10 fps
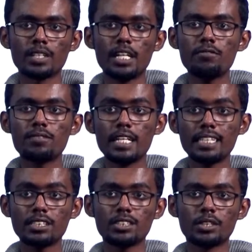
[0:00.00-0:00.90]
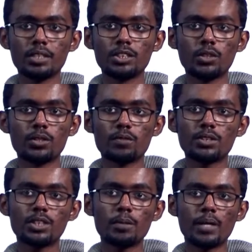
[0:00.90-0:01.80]
If necessary, the
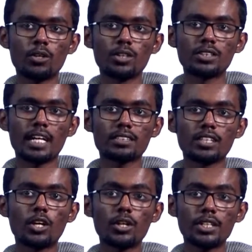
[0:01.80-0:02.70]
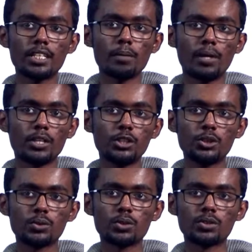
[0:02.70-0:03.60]
university may contact the guardian about
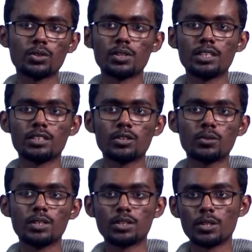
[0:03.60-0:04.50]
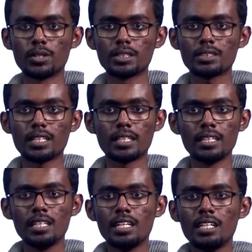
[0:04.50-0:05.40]
issues concerning the student during study.
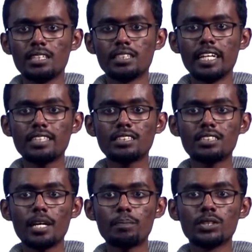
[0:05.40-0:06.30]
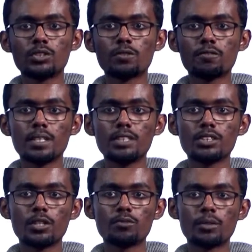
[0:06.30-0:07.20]
The next step is to fill in
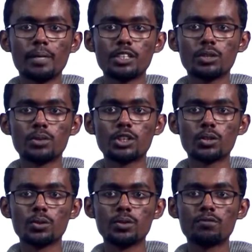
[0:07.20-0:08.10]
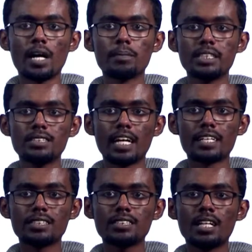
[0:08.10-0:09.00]
the information which include family
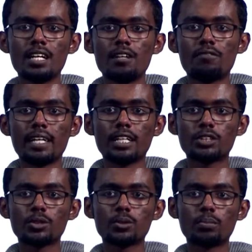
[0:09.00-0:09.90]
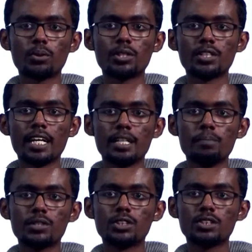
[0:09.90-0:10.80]
status, financial supporter, and
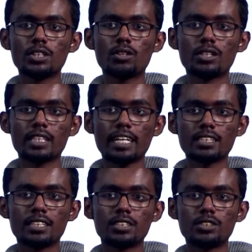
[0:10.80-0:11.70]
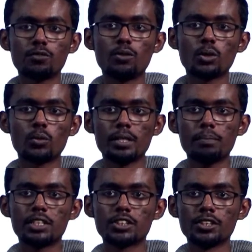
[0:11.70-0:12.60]
emergency contact as in the following
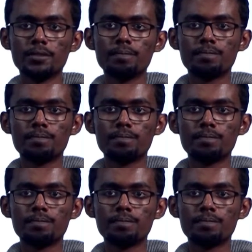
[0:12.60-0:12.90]
picture.